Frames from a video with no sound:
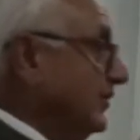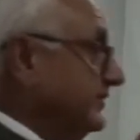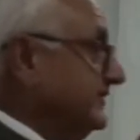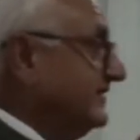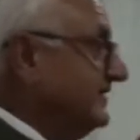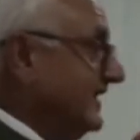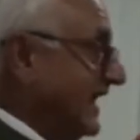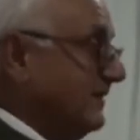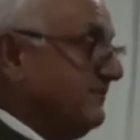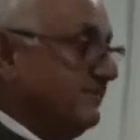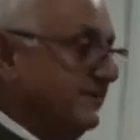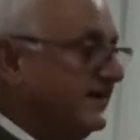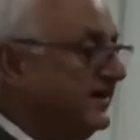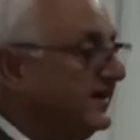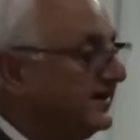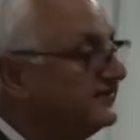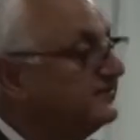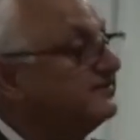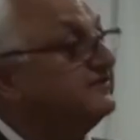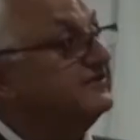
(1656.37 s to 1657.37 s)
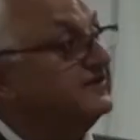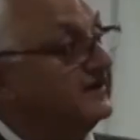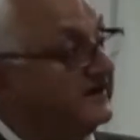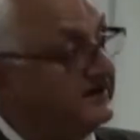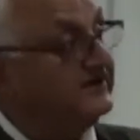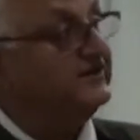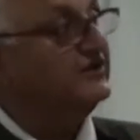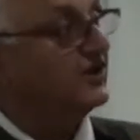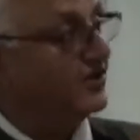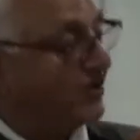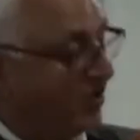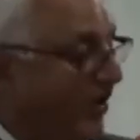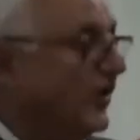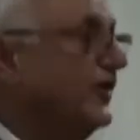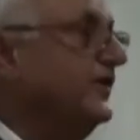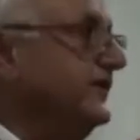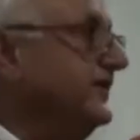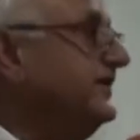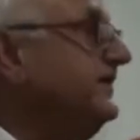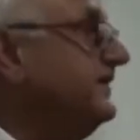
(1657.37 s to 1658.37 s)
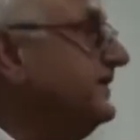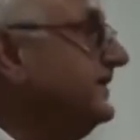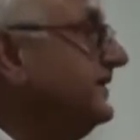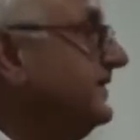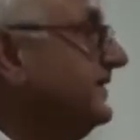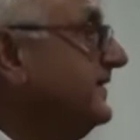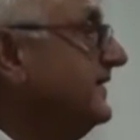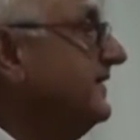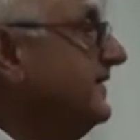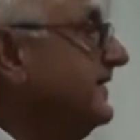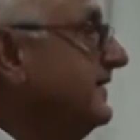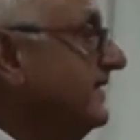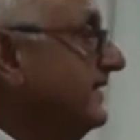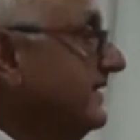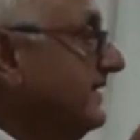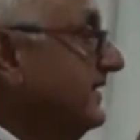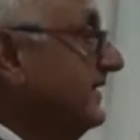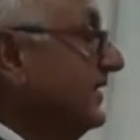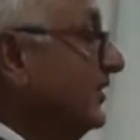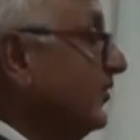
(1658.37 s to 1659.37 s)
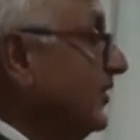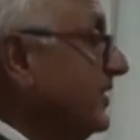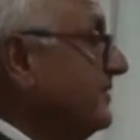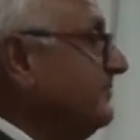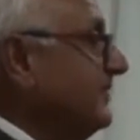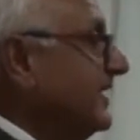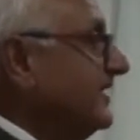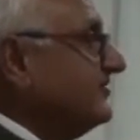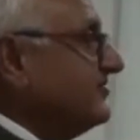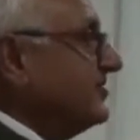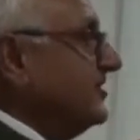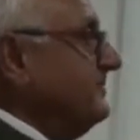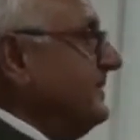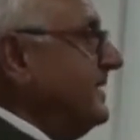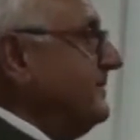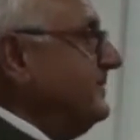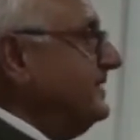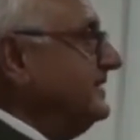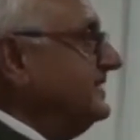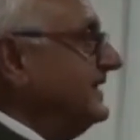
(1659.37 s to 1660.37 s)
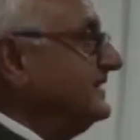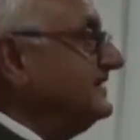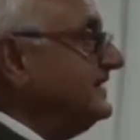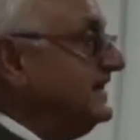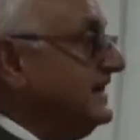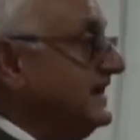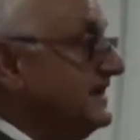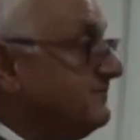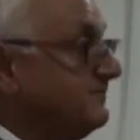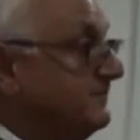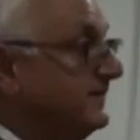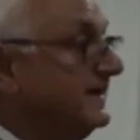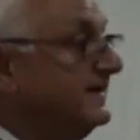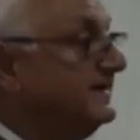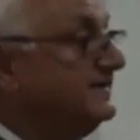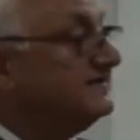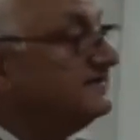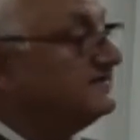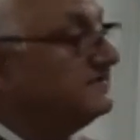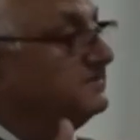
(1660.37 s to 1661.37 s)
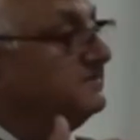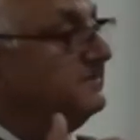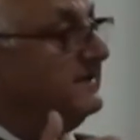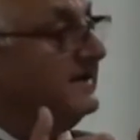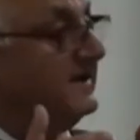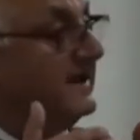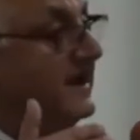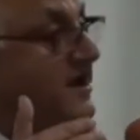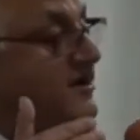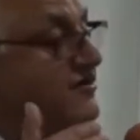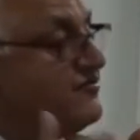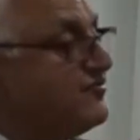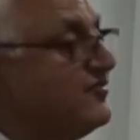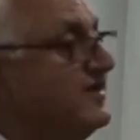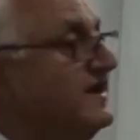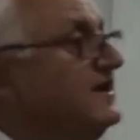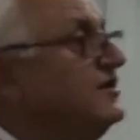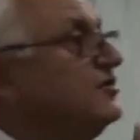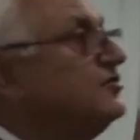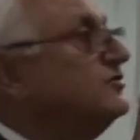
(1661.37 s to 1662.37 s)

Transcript: which is helping us turn the corner, we must remember that the Nepal's entry